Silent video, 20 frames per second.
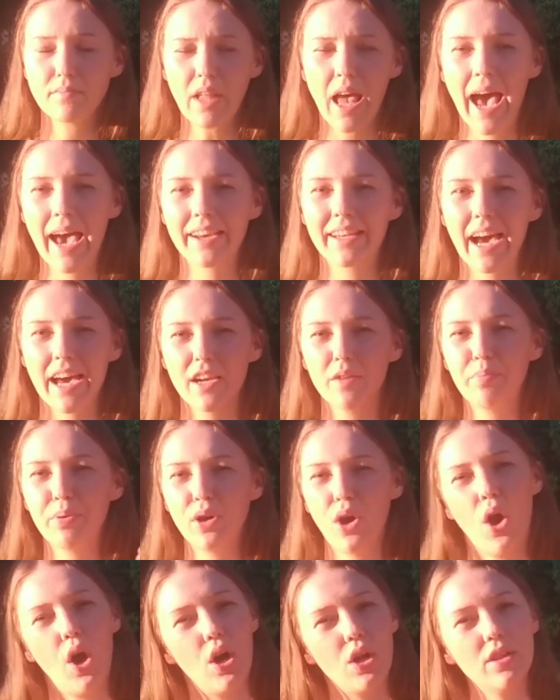had kind of
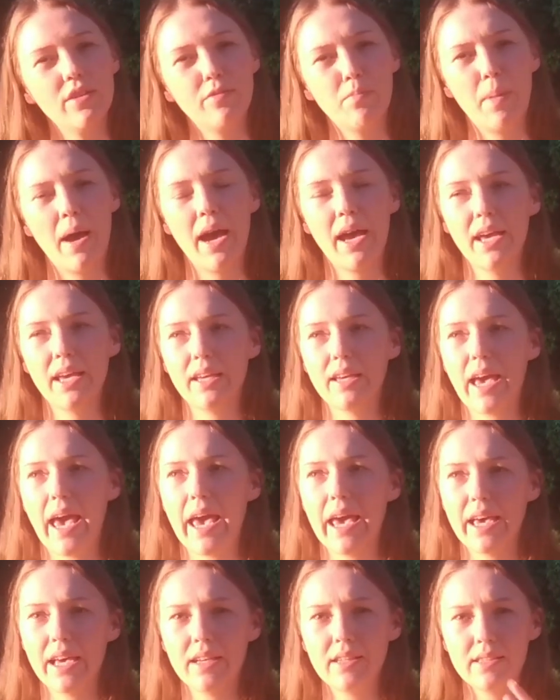put all of my
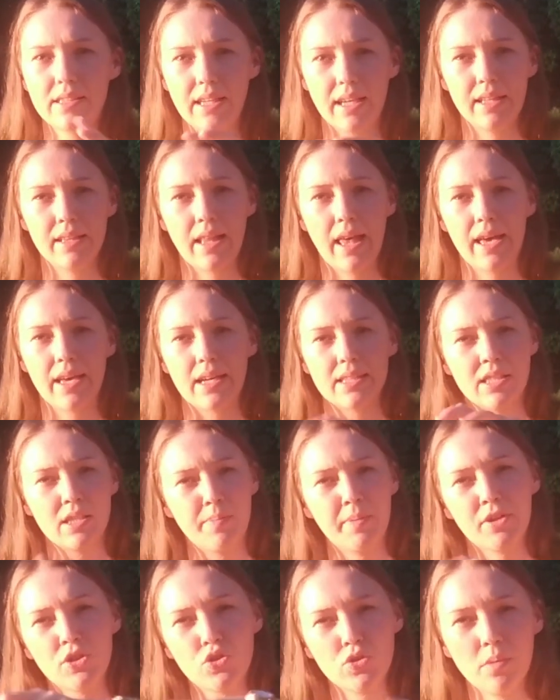eggs in like a
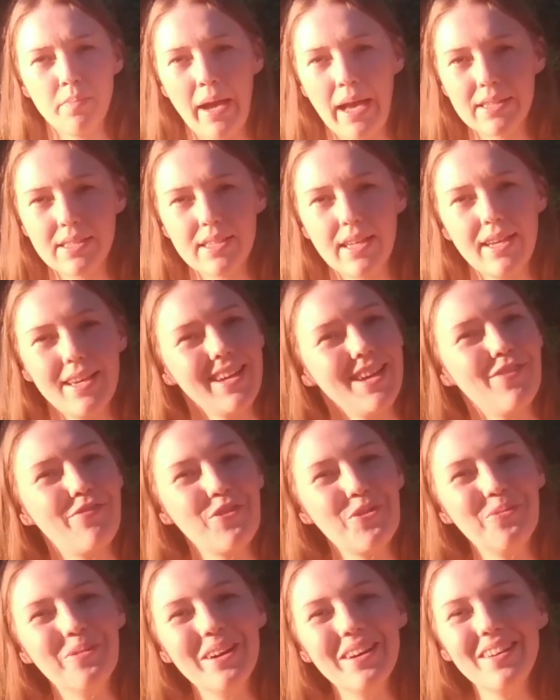spiritual basket, if
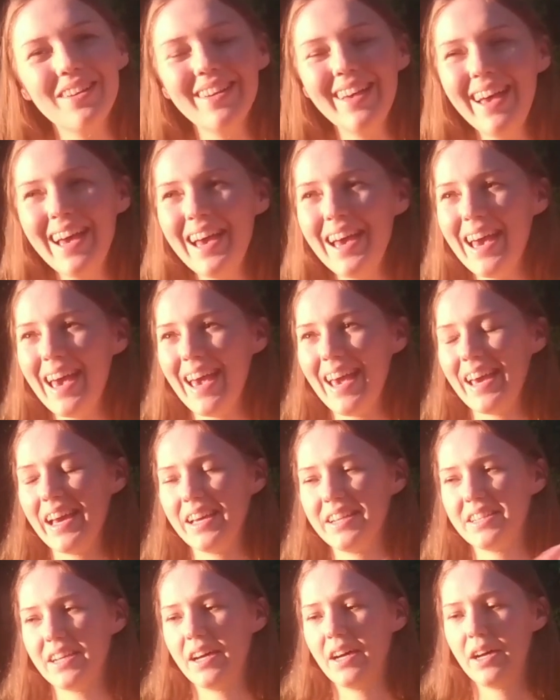you will.
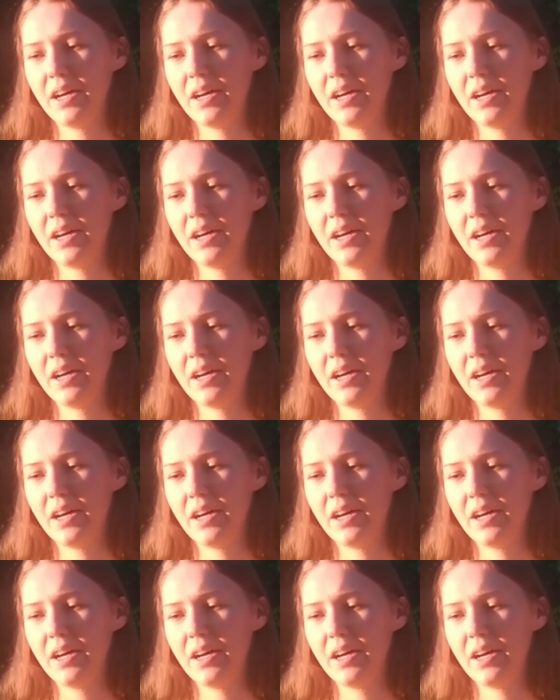And,